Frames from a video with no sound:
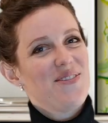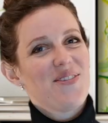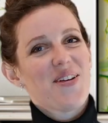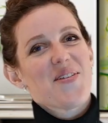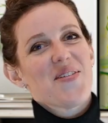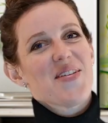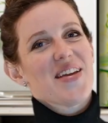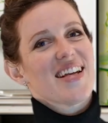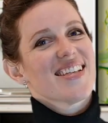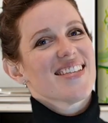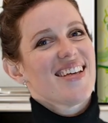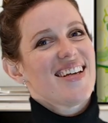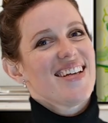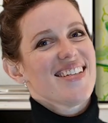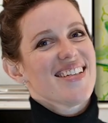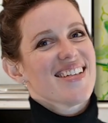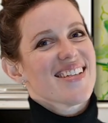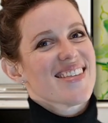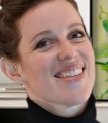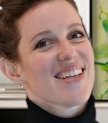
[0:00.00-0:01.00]
Very
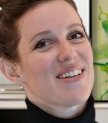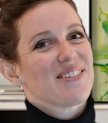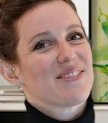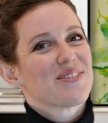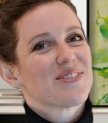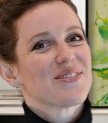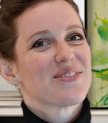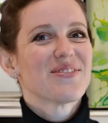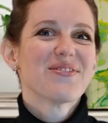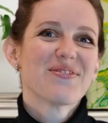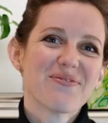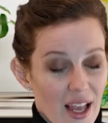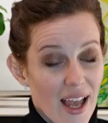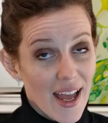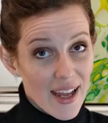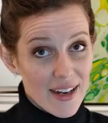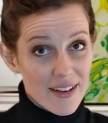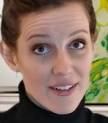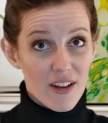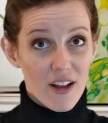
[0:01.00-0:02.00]
exciting stuff.
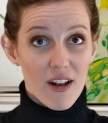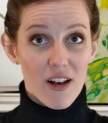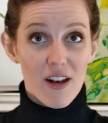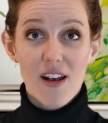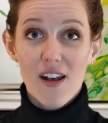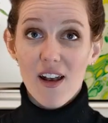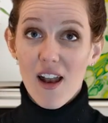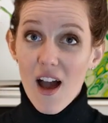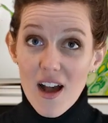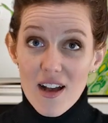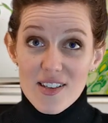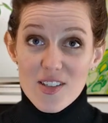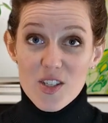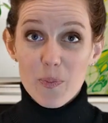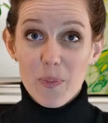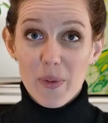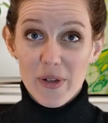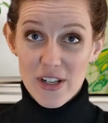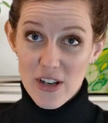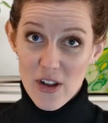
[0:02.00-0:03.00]
And
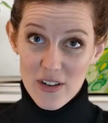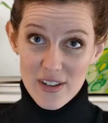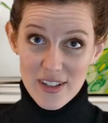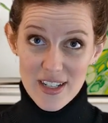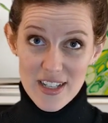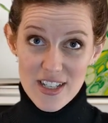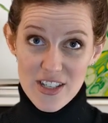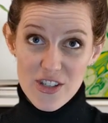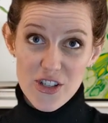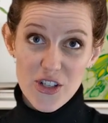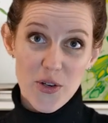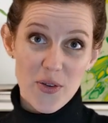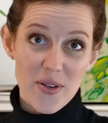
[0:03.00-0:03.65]
last but not least,